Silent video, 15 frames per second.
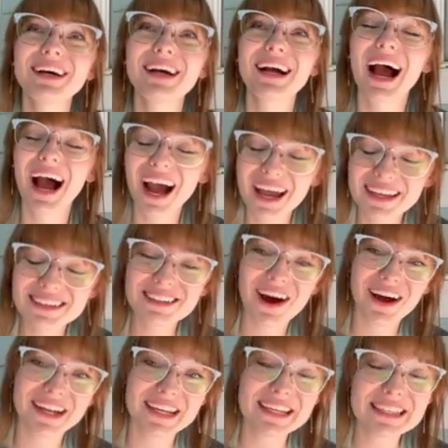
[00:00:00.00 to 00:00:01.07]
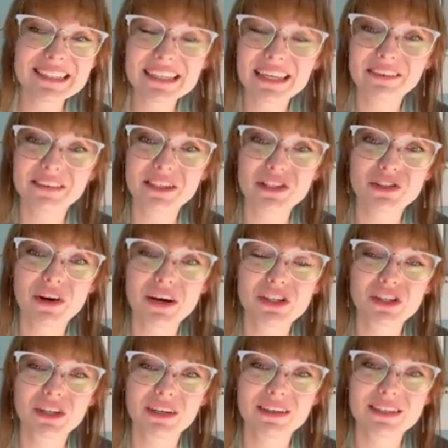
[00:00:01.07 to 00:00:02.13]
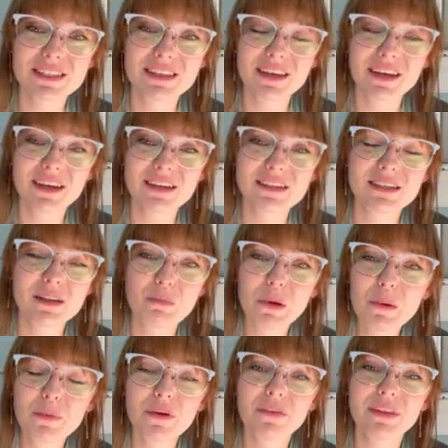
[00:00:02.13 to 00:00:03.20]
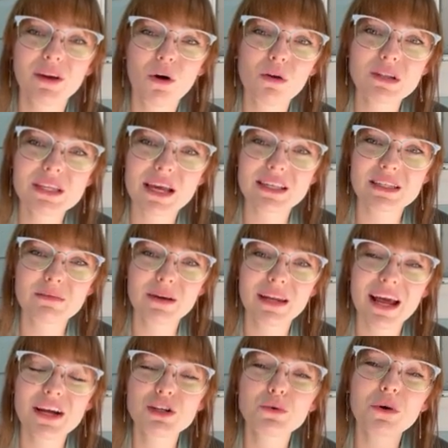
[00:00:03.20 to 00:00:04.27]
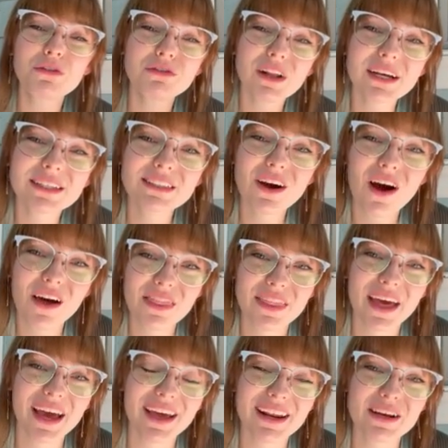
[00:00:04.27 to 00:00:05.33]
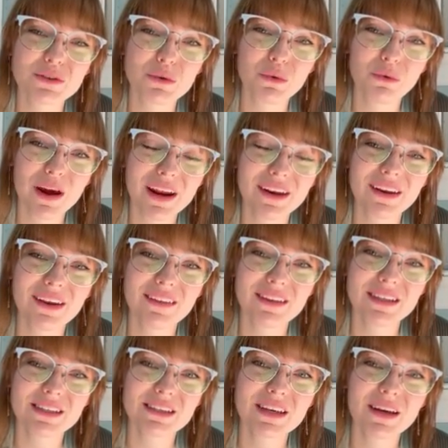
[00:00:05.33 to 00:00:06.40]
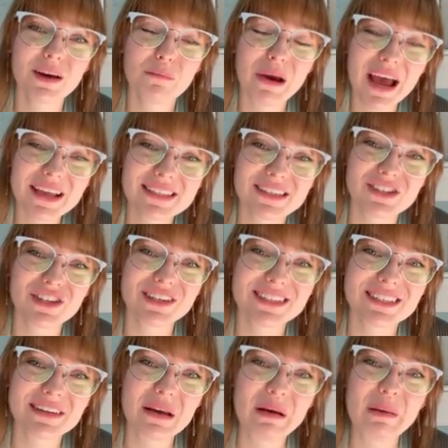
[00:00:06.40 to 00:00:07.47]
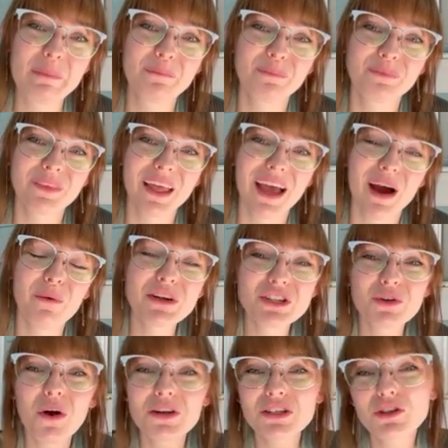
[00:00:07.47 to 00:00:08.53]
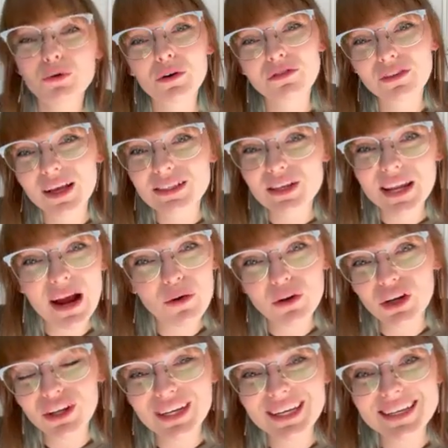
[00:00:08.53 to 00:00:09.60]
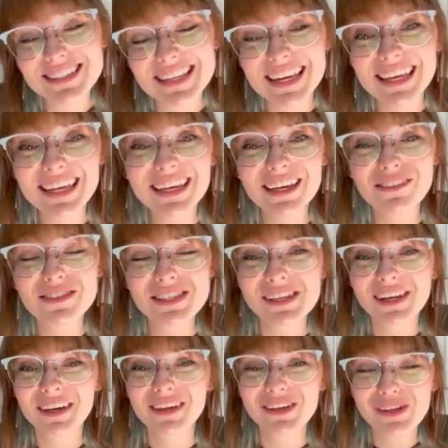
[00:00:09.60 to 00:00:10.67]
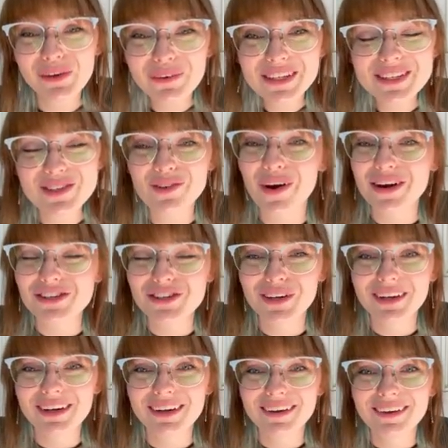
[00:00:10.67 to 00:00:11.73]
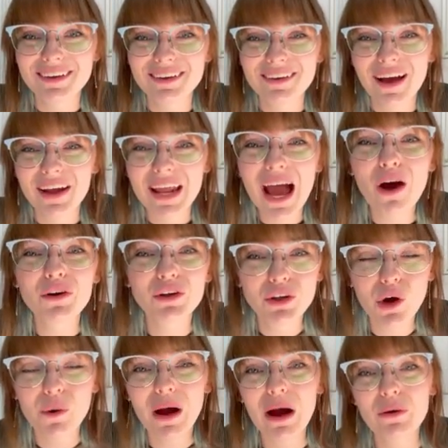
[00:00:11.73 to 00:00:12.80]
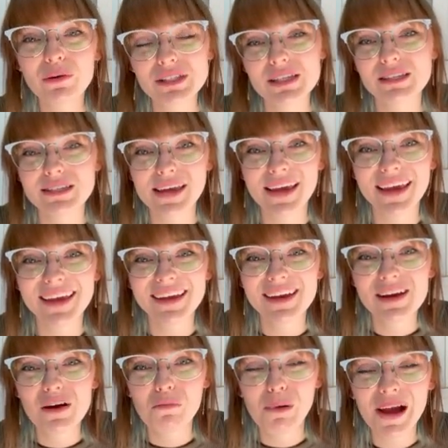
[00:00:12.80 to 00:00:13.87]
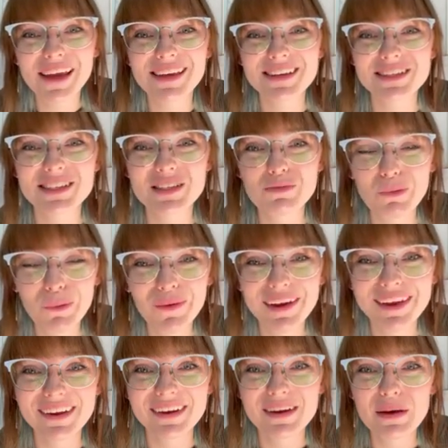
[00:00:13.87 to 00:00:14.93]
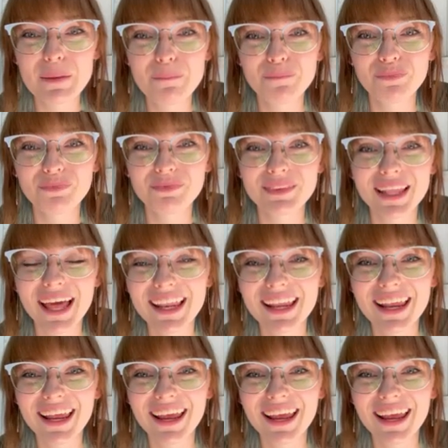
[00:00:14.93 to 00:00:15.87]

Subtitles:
kind God is to give instructions to the people of the Old Testament, as you reflect on that, as we read in these passages, I want you also to reflect on how good he is that he gives you instruction on how to go out today by his spirit that